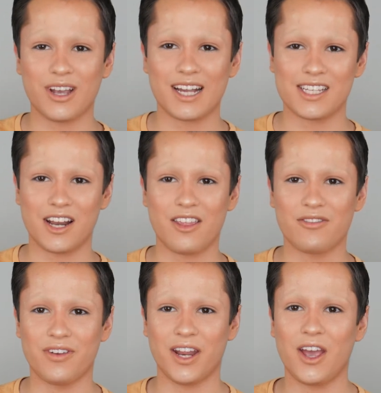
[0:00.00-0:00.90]
guys another
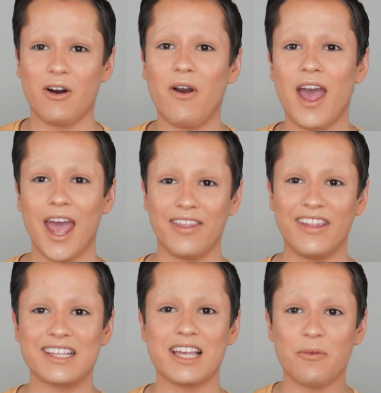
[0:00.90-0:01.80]
video, and
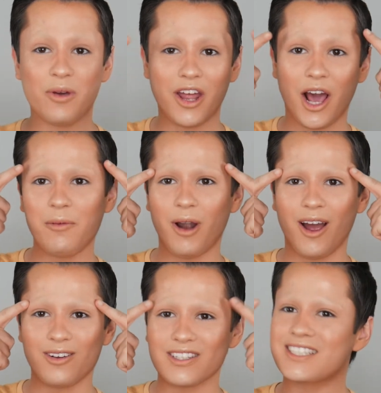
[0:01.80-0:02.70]
this time without
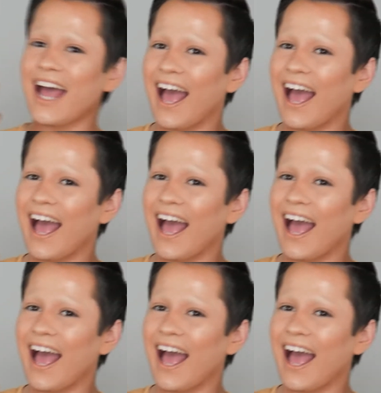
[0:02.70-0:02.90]
eyebrows.